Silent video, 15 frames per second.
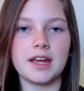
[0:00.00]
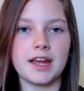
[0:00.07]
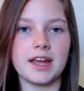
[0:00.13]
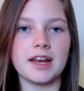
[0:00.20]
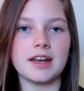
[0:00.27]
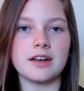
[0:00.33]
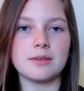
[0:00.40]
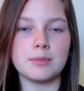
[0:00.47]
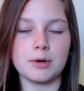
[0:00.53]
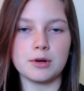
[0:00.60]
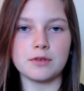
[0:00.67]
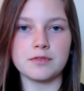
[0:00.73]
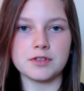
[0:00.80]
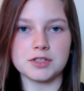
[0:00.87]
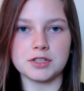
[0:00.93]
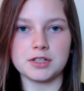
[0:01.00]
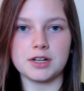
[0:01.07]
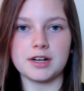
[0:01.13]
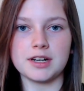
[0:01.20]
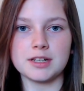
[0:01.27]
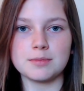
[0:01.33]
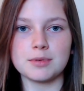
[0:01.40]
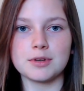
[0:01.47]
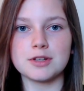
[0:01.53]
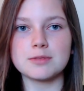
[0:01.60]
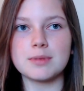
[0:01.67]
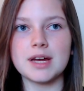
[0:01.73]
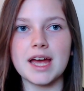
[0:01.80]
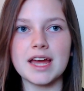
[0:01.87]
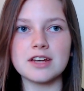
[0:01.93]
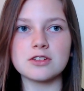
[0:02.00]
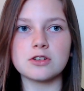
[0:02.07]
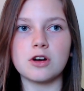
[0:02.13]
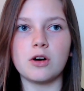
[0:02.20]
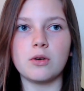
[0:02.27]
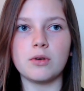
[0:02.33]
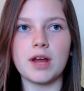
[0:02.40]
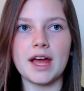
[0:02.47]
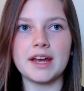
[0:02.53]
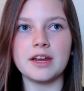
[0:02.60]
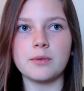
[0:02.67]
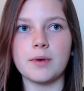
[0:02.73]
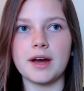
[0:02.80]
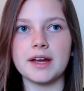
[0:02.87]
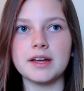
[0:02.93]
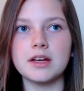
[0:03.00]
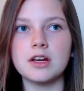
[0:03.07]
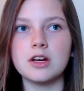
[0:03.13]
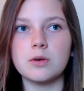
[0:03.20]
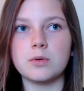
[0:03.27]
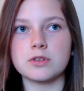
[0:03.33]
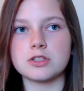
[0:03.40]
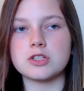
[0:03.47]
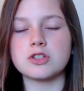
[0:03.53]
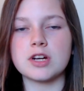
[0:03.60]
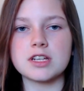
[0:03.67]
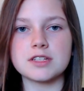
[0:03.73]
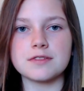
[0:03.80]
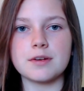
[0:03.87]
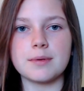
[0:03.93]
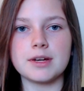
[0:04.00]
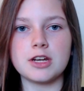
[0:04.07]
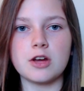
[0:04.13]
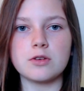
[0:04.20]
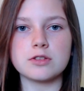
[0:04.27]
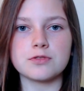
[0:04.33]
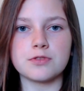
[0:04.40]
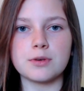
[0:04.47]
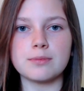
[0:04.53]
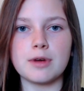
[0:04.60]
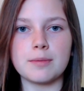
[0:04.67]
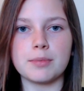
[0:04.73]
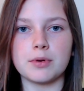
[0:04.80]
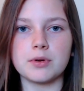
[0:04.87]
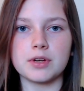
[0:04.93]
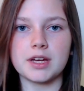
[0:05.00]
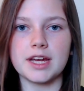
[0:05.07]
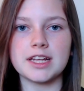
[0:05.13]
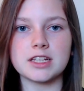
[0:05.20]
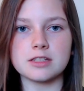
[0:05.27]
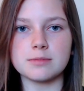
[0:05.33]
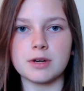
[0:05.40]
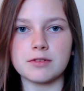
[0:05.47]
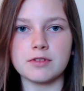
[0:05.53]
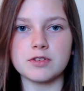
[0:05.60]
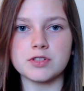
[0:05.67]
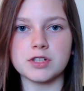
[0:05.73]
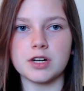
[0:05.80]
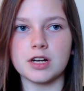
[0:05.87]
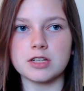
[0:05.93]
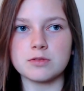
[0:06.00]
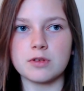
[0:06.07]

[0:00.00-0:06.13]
in my revision guide, because my end goal anyway was to transfer my notes from my book into my revision guide.